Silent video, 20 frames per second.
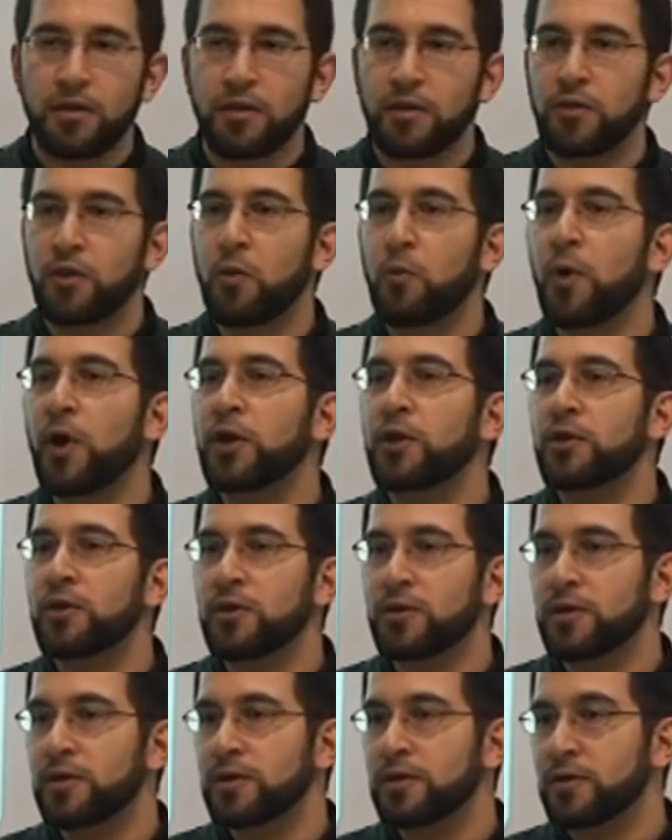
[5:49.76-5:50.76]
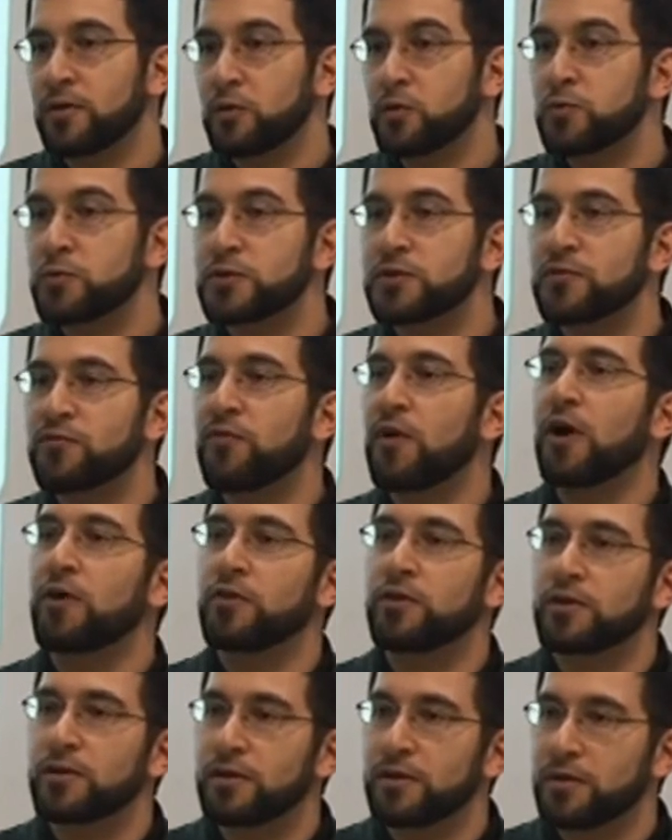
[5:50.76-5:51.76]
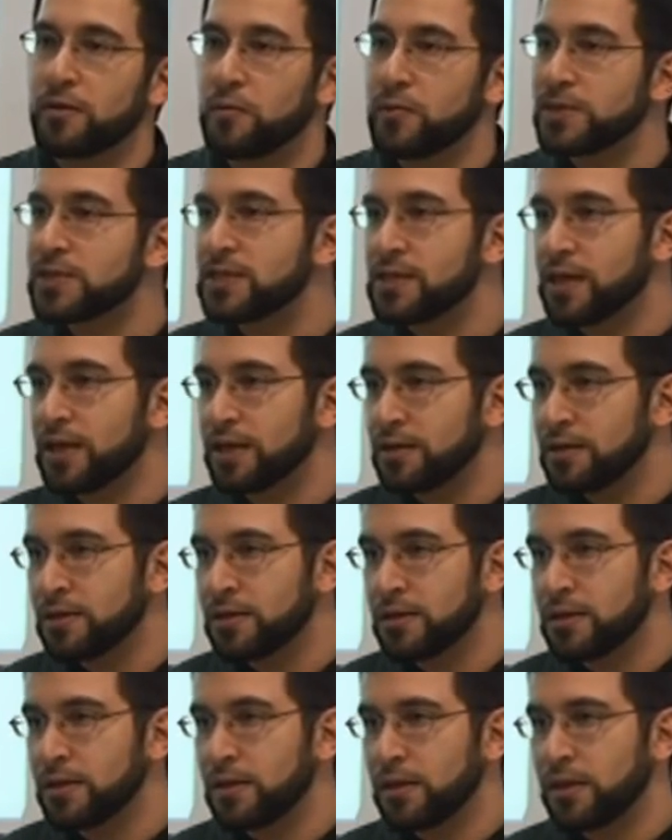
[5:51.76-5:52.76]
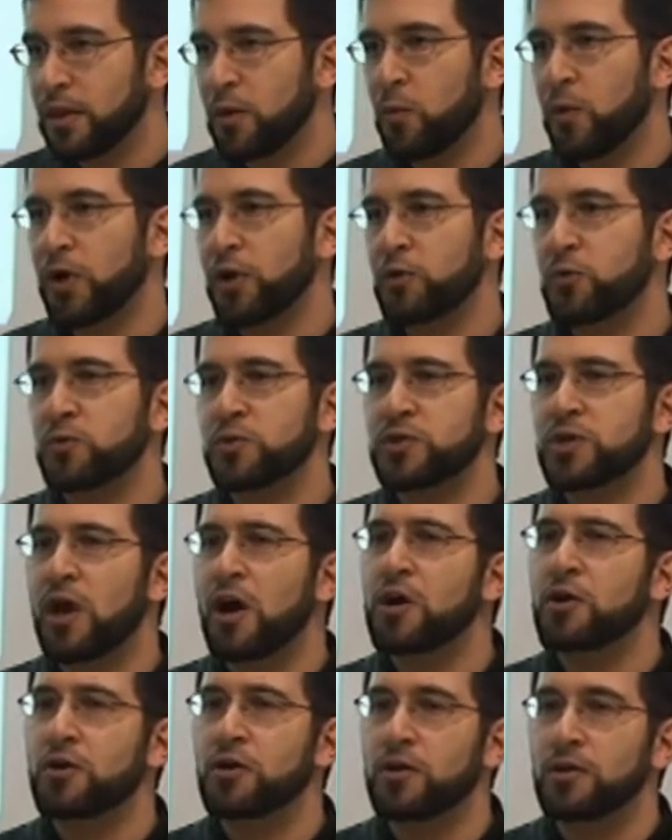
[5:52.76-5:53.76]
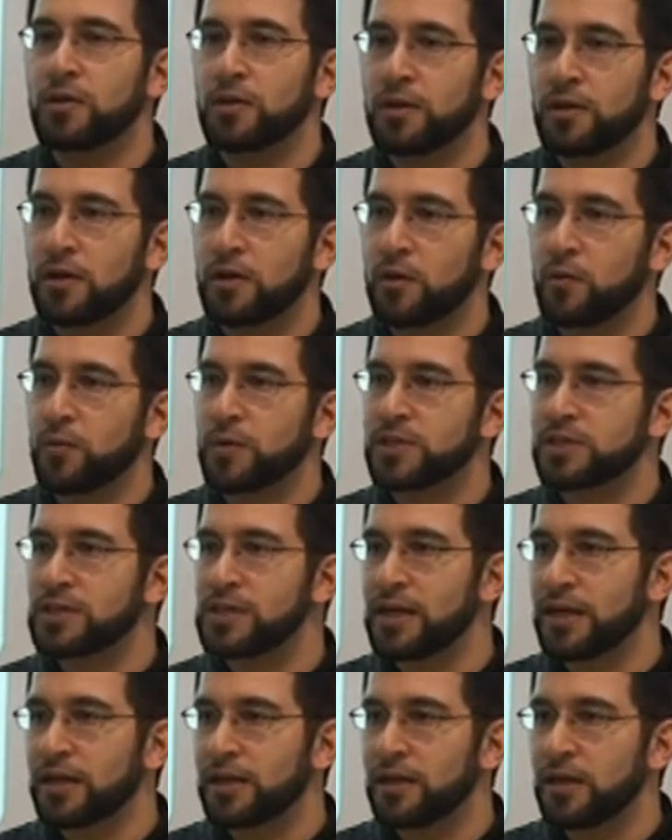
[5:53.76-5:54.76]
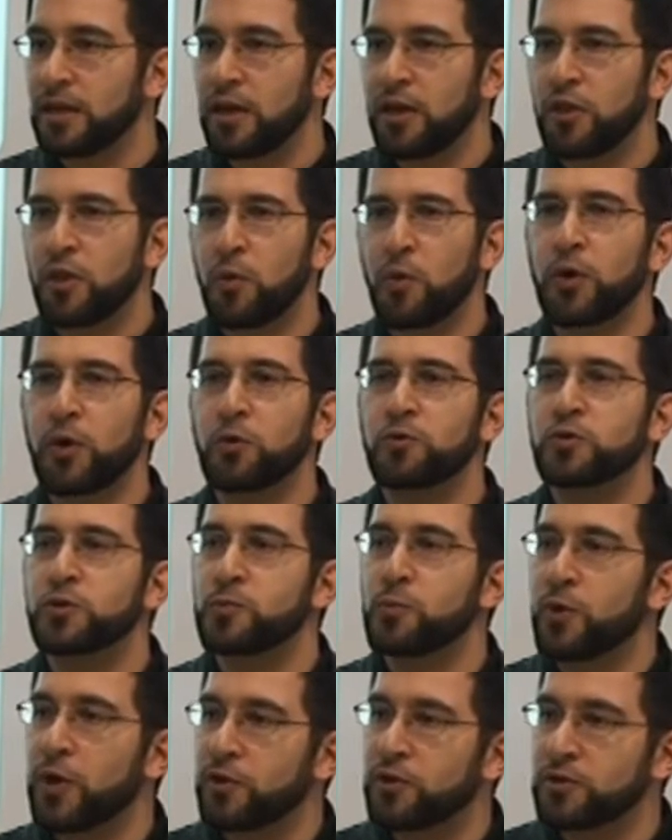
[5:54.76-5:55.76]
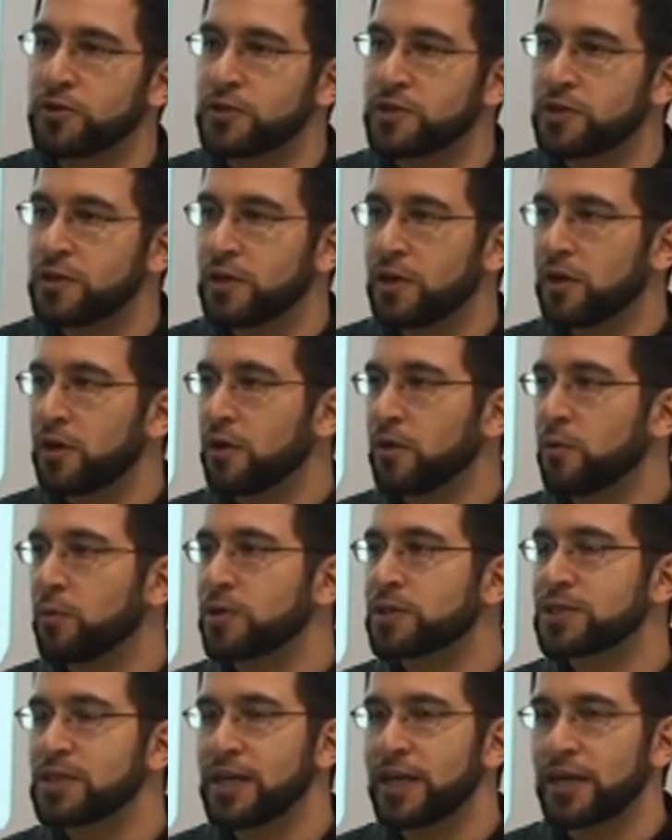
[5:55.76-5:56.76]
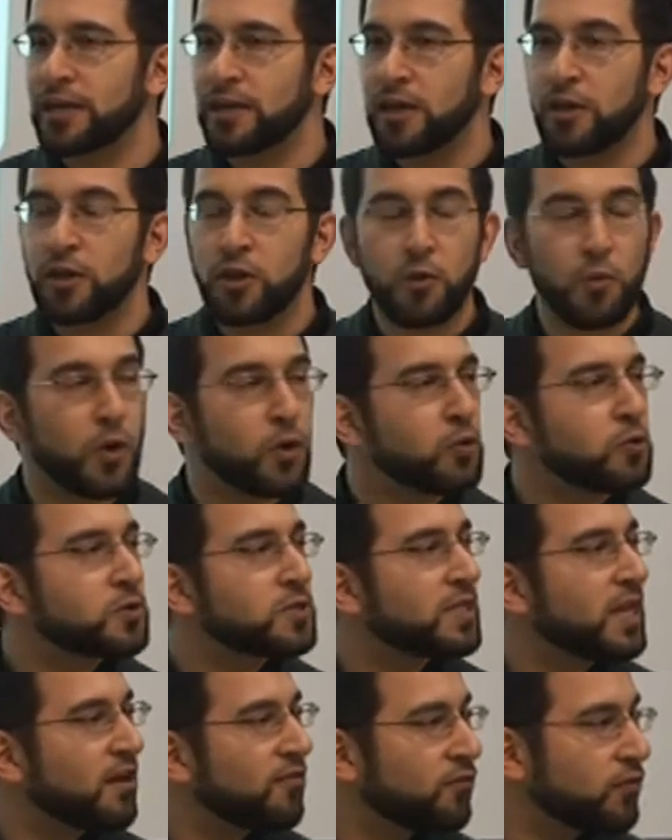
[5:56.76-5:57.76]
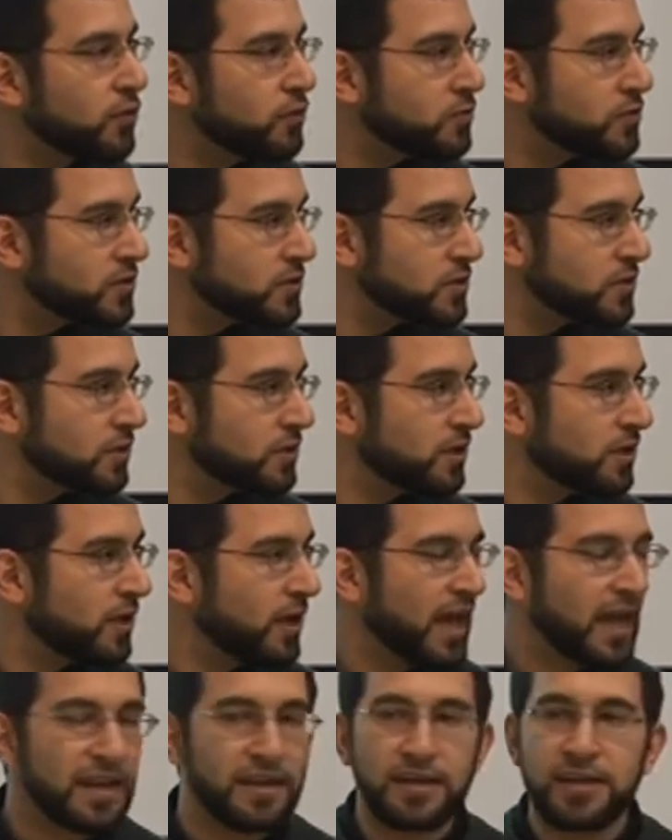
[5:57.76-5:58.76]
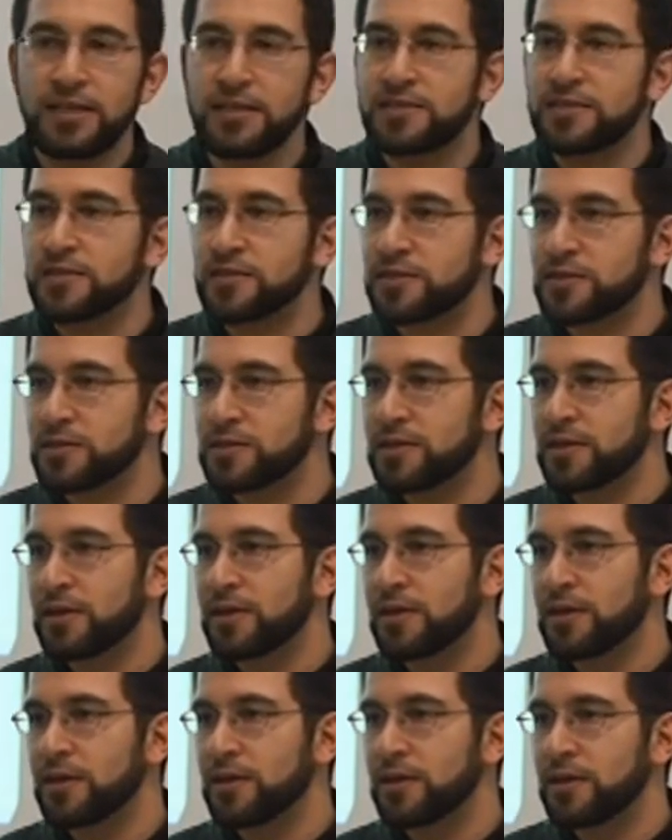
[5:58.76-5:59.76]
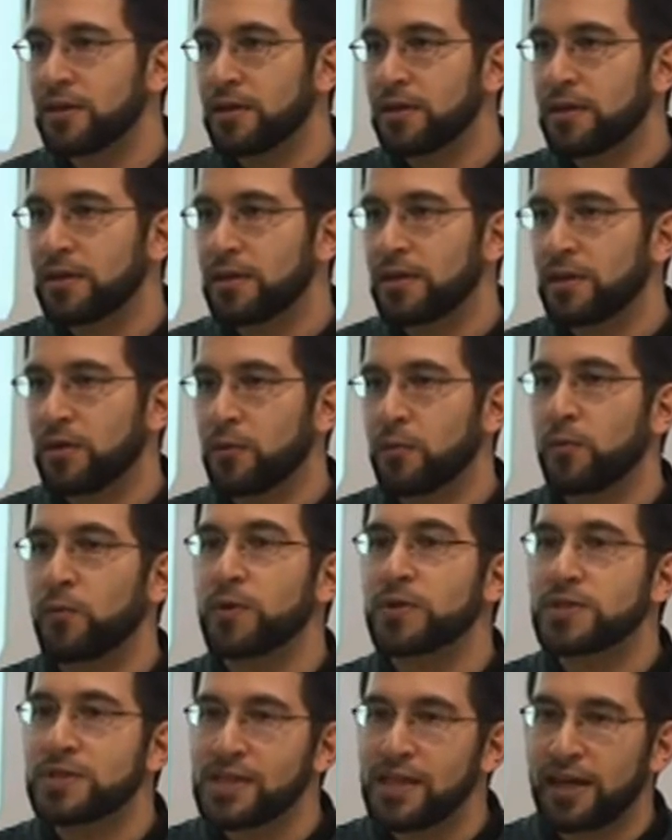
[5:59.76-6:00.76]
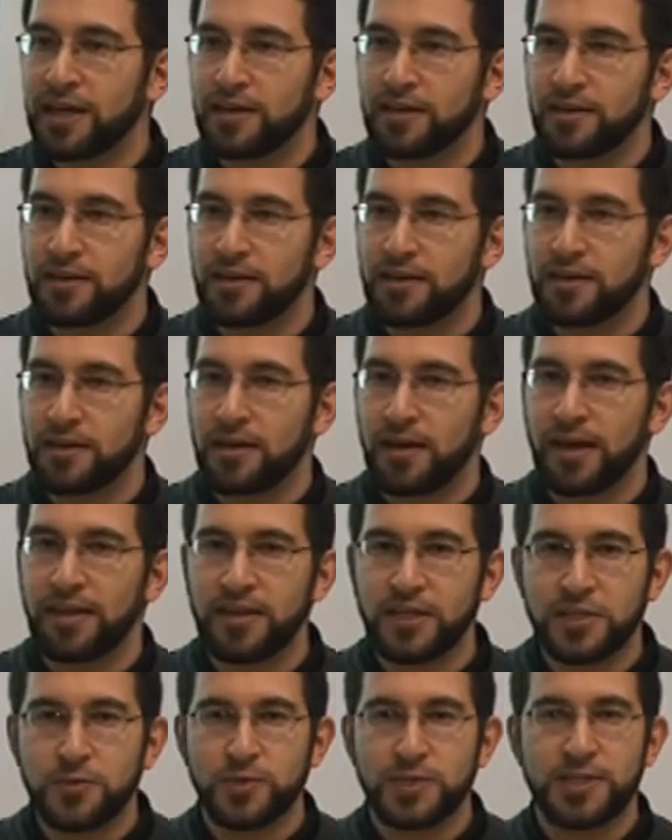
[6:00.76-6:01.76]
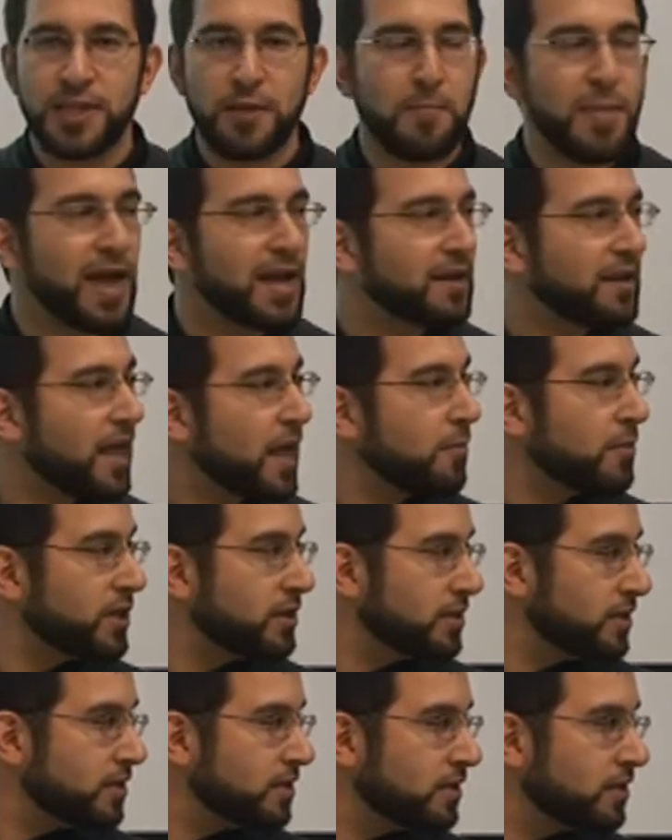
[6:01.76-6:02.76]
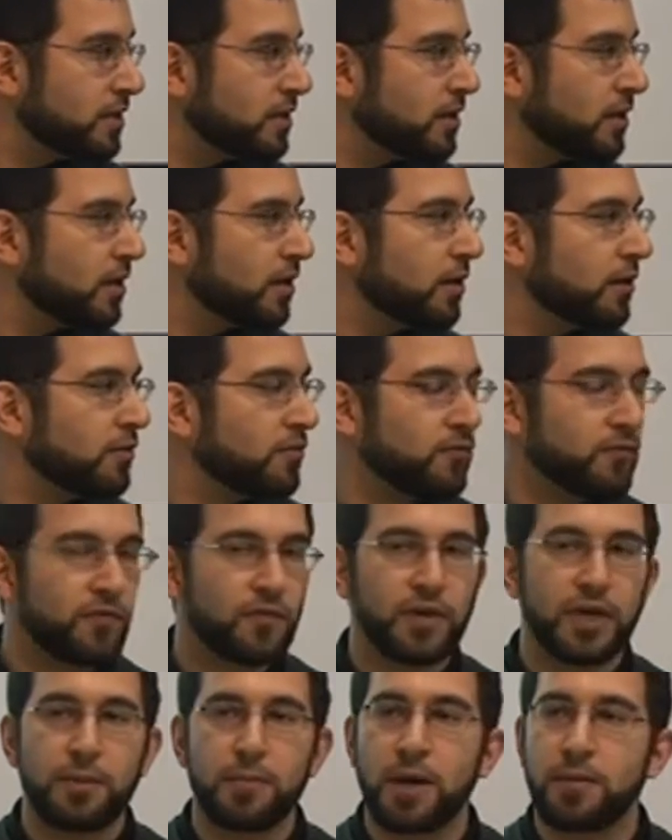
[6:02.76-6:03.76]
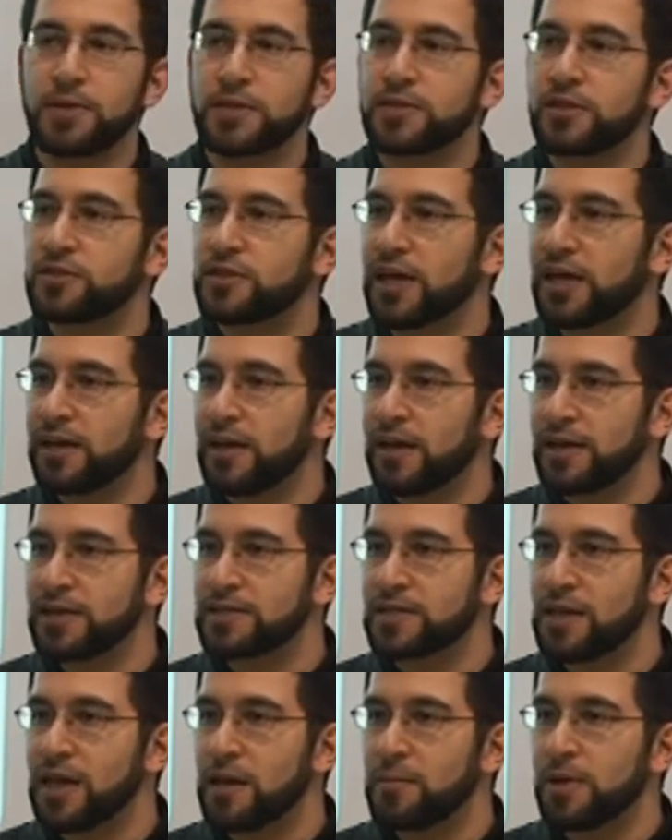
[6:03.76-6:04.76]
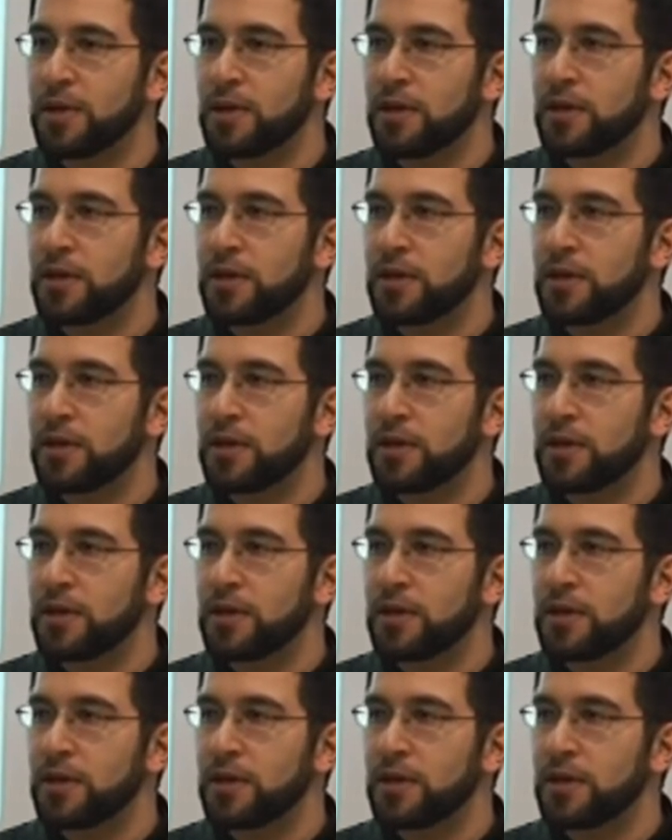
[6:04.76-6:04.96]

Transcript: The one whose father was slain, the one whose uncle was slain, the one whose brothers was slain, the one whose nephews and nieces was slain. And this was the magnanimity of Imam as-Sajjad alayhi salam.